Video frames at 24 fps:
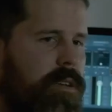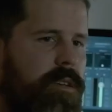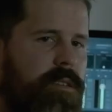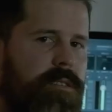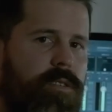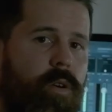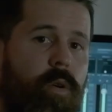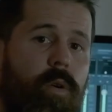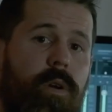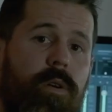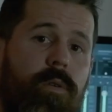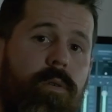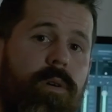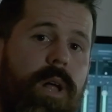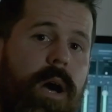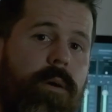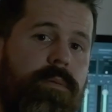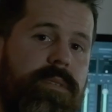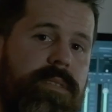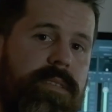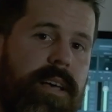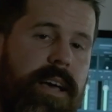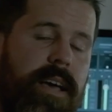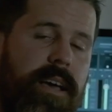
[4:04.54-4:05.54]
All in all, I
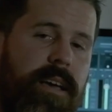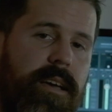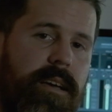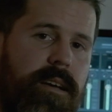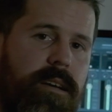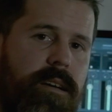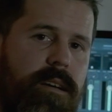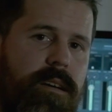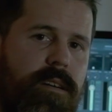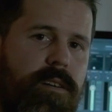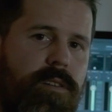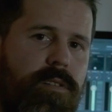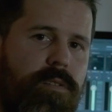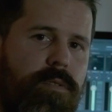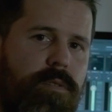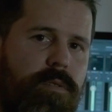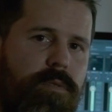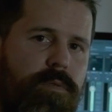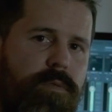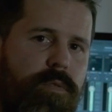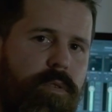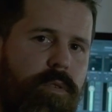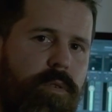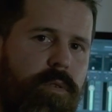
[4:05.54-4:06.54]
would say
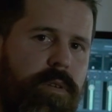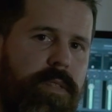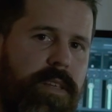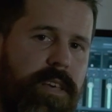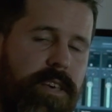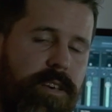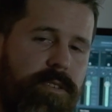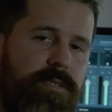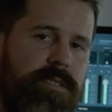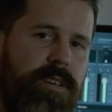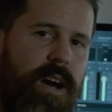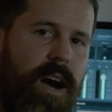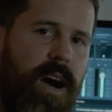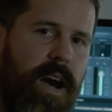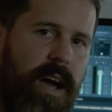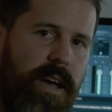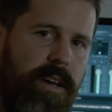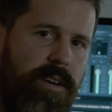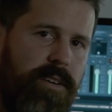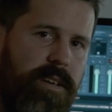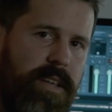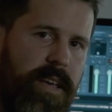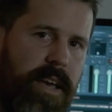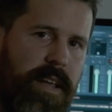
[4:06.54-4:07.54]
for the use I
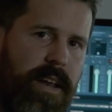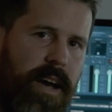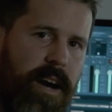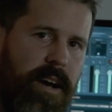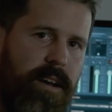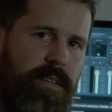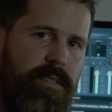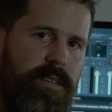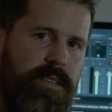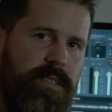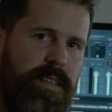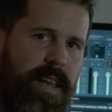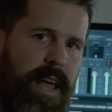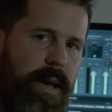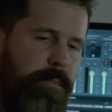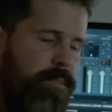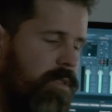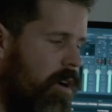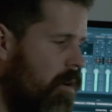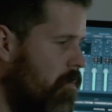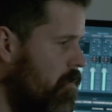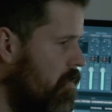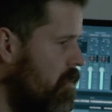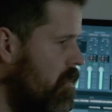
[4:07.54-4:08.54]
could get out of this
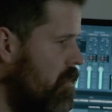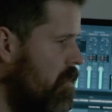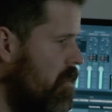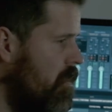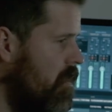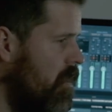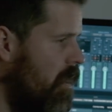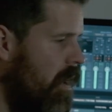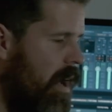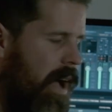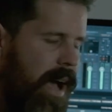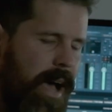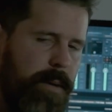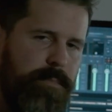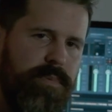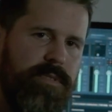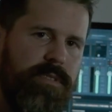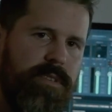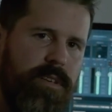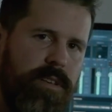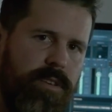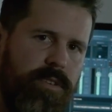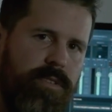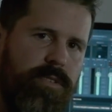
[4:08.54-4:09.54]
laptop,
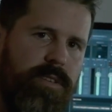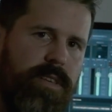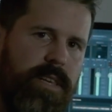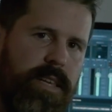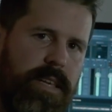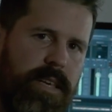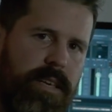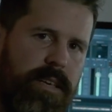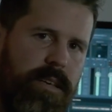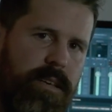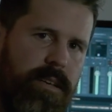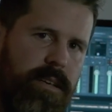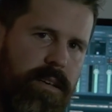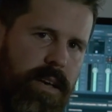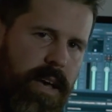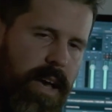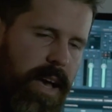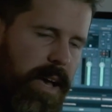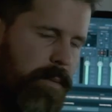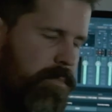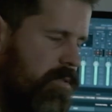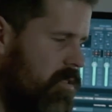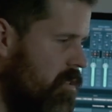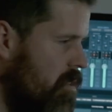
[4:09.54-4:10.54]
absolutely
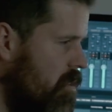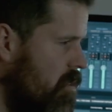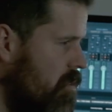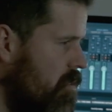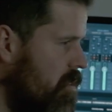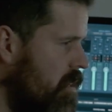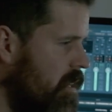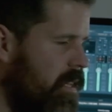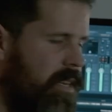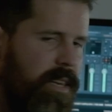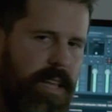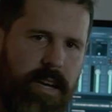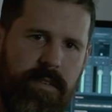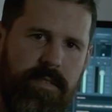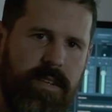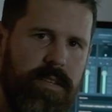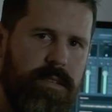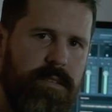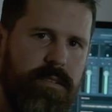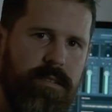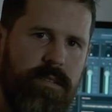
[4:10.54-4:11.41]
love it.